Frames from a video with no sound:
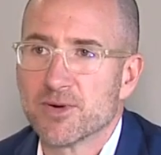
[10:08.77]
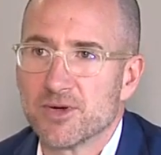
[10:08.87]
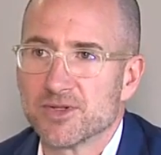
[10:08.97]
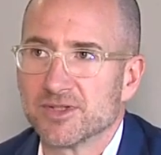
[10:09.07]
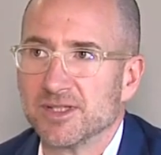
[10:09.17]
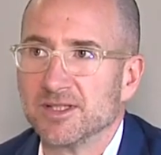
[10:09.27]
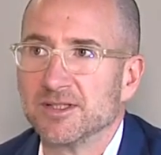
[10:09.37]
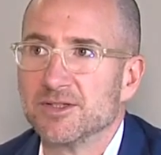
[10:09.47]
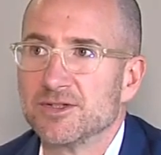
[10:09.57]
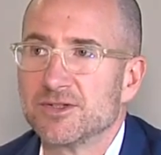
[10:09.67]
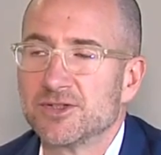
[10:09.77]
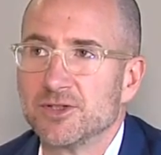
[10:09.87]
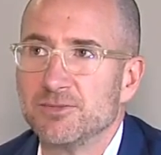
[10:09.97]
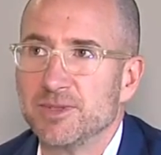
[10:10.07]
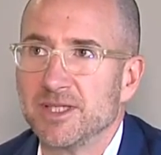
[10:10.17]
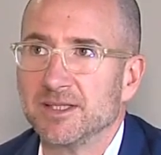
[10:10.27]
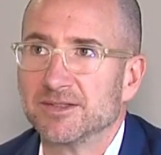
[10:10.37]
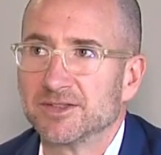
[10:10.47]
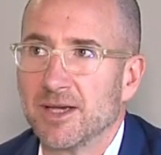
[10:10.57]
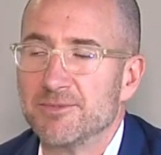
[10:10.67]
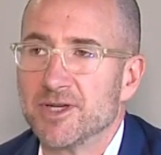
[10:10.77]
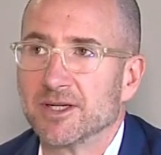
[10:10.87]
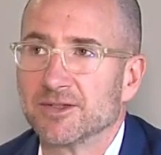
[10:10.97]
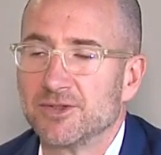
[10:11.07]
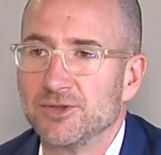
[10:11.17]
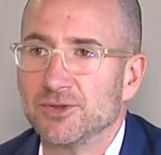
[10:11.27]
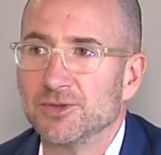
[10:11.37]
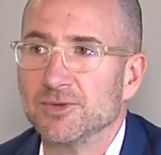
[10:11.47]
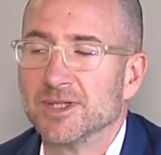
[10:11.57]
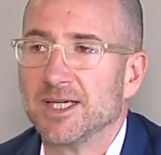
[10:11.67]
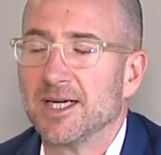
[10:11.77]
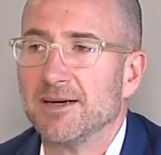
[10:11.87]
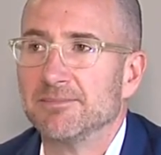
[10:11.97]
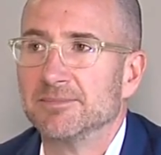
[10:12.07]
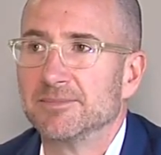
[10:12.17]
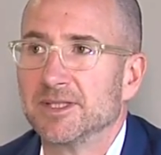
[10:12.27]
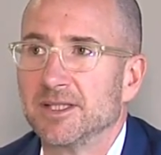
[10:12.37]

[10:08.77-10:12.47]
person should be subject to um,